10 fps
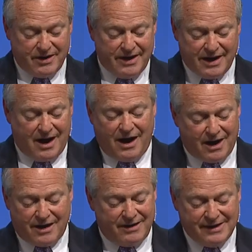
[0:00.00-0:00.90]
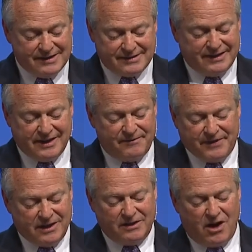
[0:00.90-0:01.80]
and are
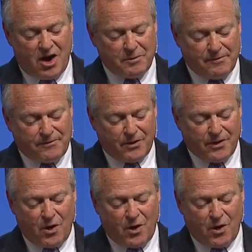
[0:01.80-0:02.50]
significant long before the